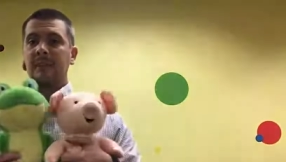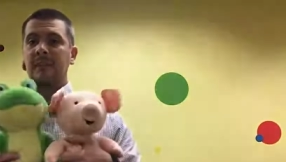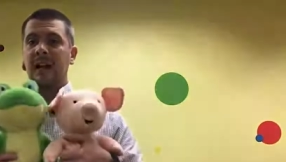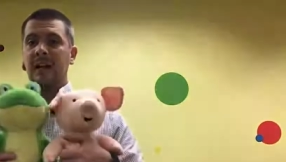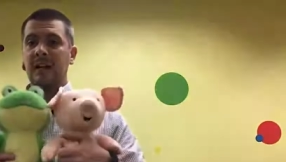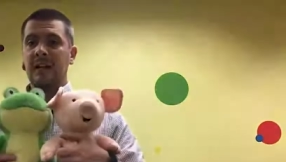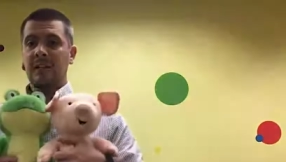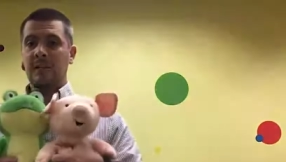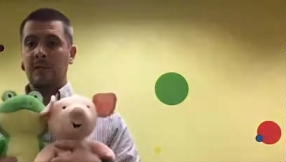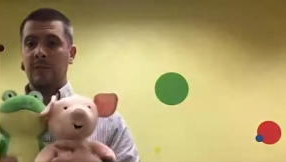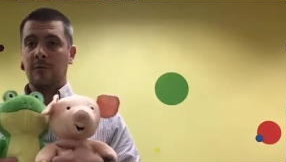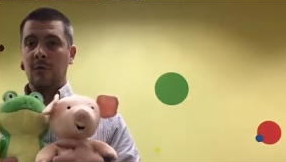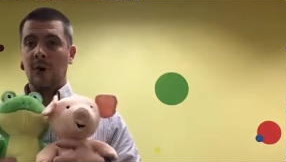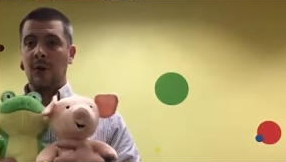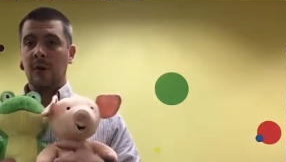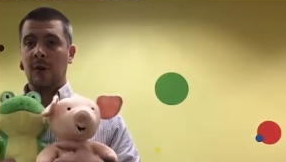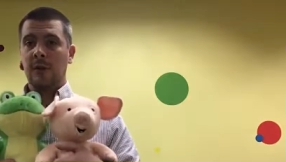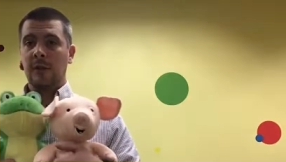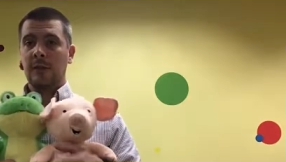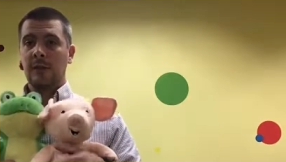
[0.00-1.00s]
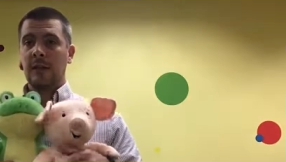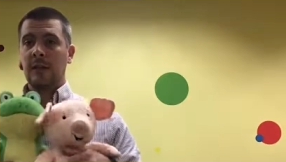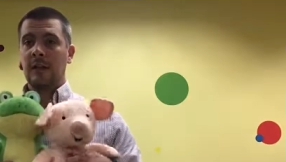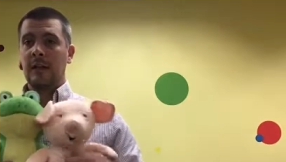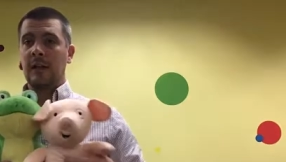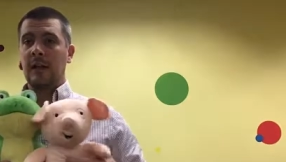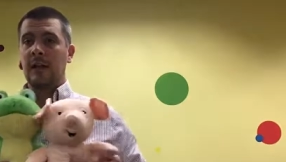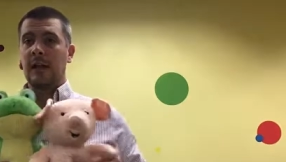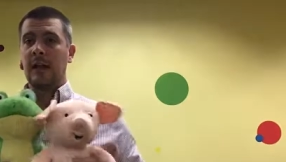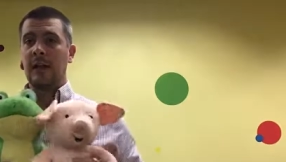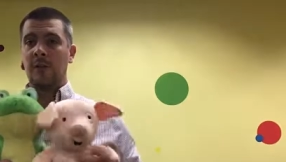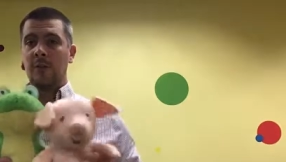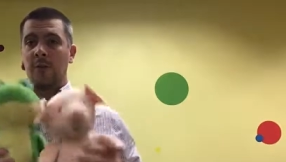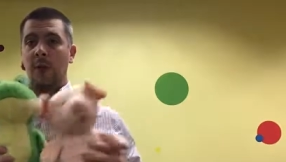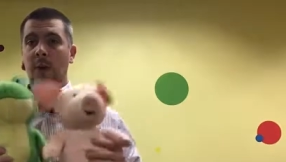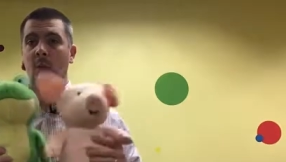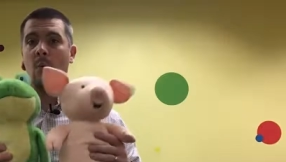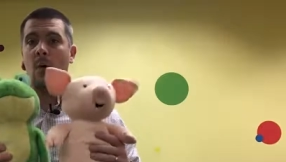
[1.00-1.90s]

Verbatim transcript: and he's a frog. Now you might